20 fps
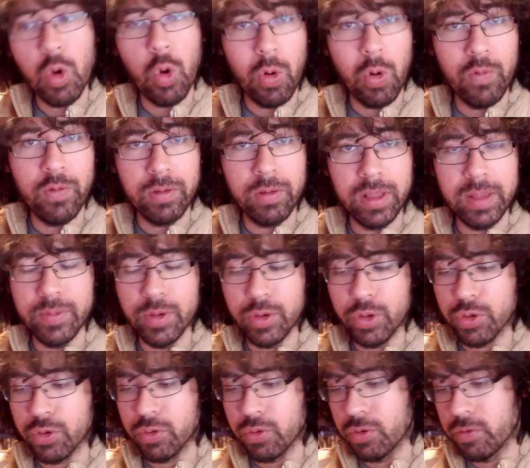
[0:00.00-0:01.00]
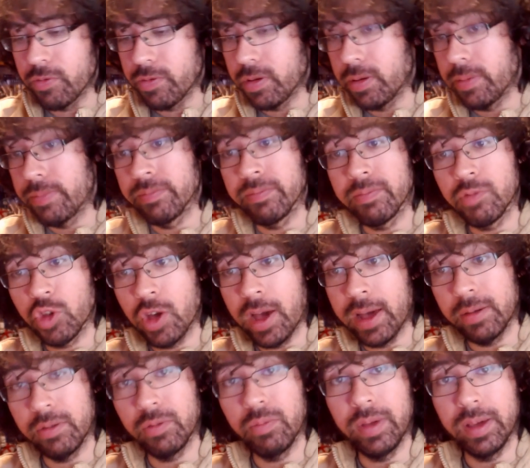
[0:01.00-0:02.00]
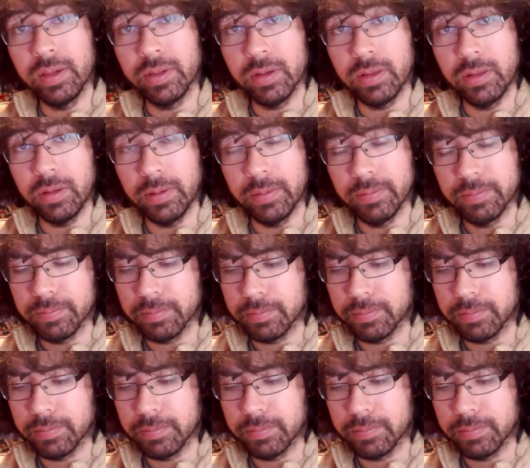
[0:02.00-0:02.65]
overly mature um, child, basically.